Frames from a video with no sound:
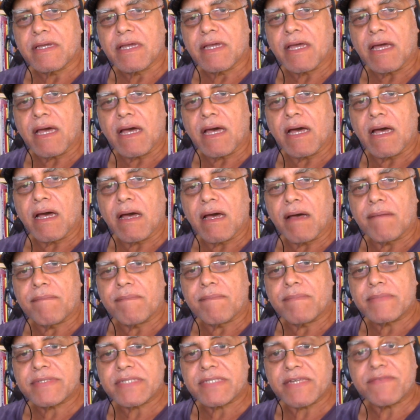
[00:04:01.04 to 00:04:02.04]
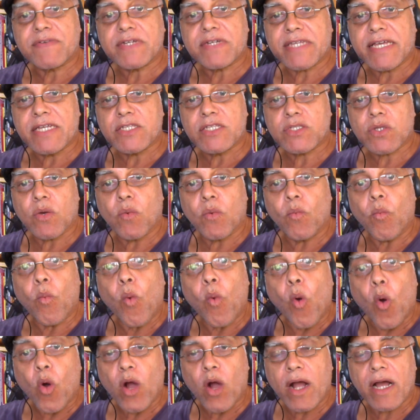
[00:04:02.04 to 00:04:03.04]
several days
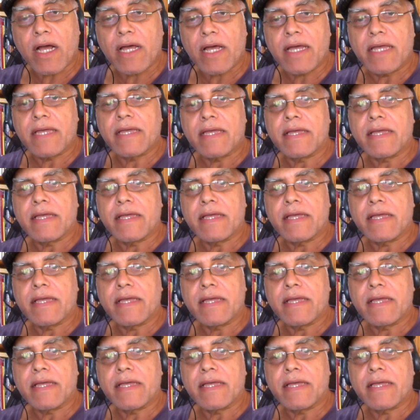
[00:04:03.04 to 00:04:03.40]
walk,